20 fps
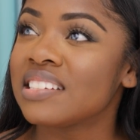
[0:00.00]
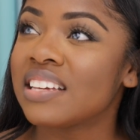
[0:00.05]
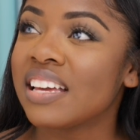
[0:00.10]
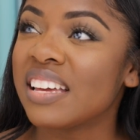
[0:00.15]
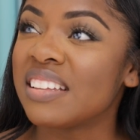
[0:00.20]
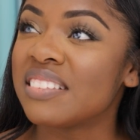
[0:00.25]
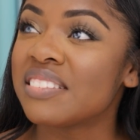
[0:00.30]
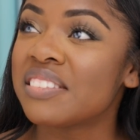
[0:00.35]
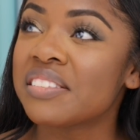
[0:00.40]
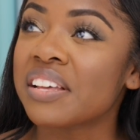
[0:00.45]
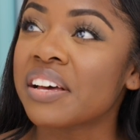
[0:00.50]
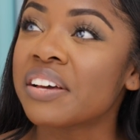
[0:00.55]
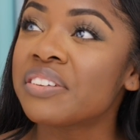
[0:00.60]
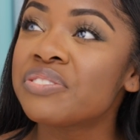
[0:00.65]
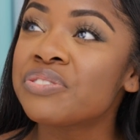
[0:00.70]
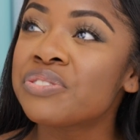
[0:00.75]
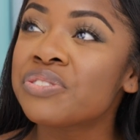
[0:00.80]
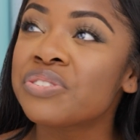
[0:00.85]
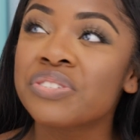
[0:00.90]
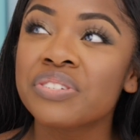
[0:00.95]
and
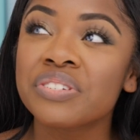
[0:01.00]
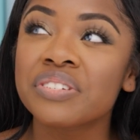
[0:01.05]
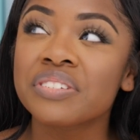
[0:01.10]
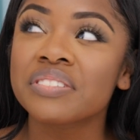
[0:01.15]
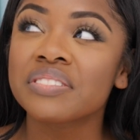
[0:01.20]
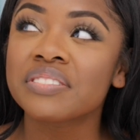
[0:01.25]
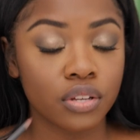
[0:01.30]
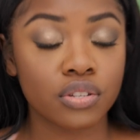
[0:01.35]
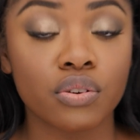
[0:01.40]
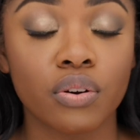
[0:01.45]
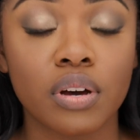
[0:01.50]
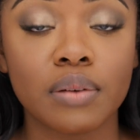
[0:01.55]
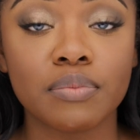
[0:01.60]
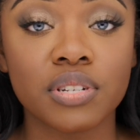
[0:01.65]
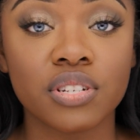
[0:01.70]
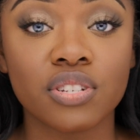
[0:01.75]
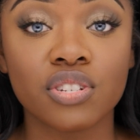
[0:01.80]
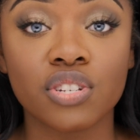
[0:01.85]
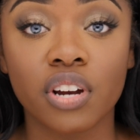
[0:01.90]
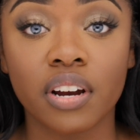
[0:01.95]
such. So I'm
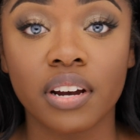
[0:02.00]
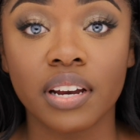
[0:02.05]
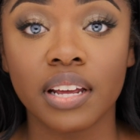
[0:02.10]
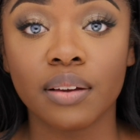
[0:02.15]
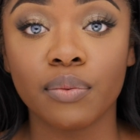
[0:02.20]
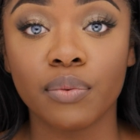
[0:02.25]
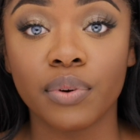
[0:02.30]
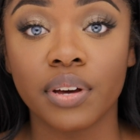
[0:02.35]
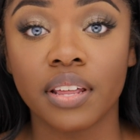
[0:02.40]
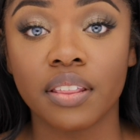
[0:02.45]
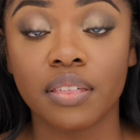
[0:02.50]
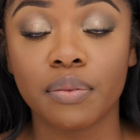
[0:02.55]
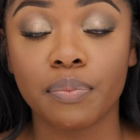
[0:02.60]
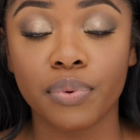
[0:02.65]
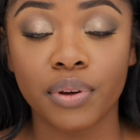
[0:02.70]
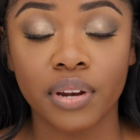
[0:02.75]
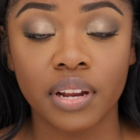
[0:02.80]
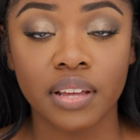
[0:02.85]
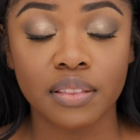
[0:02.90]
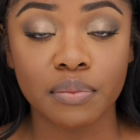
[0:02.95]
just starting with
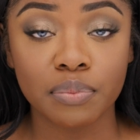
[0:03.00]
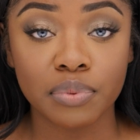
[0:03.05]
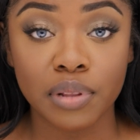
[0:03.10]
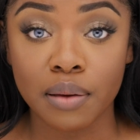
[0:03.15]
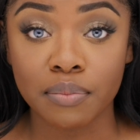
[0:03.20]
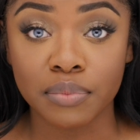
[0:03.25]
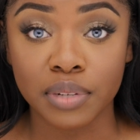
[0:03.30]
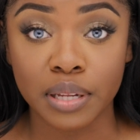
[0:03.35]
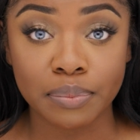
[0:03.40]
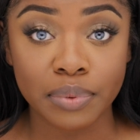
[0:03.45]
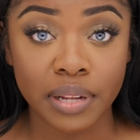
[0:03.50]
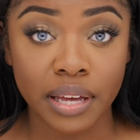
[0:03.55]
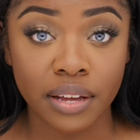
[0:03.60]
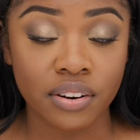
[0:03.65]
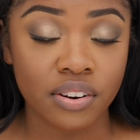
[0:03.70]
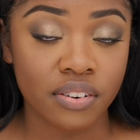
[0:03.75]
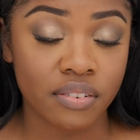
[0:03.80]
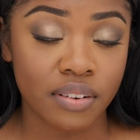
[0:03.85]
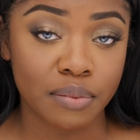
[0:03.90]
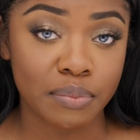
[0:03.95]
putting the Plum Lip
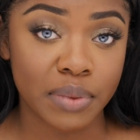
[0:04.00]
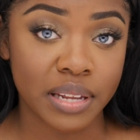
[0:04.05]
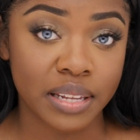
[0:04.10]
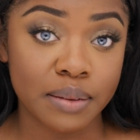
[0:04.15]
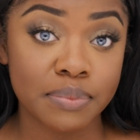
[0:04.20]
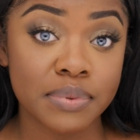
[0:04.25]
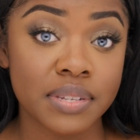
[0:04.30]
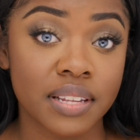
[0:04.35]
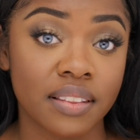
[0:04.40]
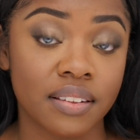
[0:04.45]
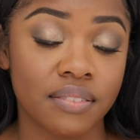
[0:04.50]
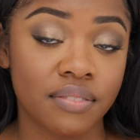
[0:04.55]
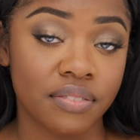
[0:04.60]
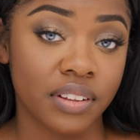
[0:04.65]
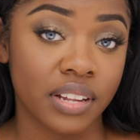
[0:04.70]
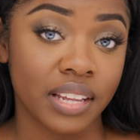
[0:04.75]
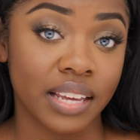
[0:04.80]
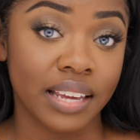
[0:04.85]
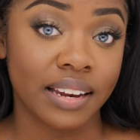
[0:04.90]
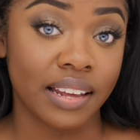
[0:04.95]
Liner around my lips and then
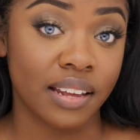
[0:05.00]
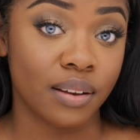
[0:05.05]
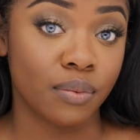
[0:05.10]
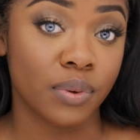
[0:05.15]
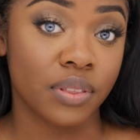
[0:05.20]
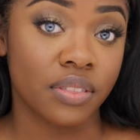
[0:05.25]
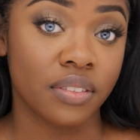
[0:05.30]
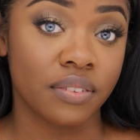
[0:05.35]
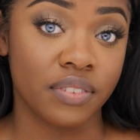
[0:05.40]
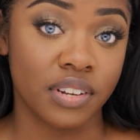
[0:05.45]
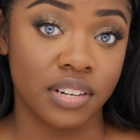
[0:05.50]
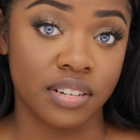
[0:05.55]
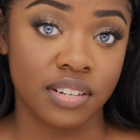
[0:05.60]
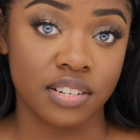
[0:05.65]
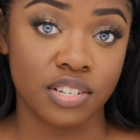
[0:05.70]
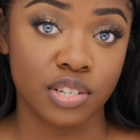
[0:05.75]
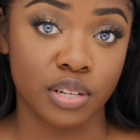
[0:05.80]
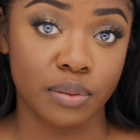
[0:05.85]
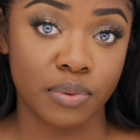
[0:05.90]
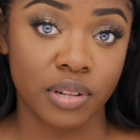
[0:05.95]
filling it in with the
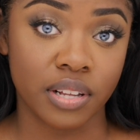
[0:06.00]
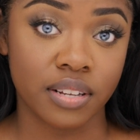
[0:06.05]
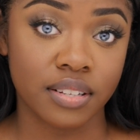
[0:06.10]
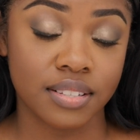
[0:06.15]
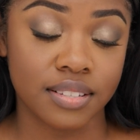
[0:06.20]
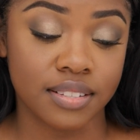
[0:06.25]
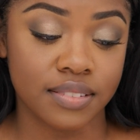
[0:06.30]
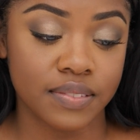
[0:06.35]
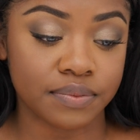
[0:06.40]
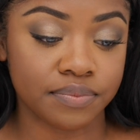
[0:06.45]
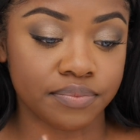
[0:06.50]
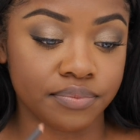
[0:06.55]
Vintage lip gloss.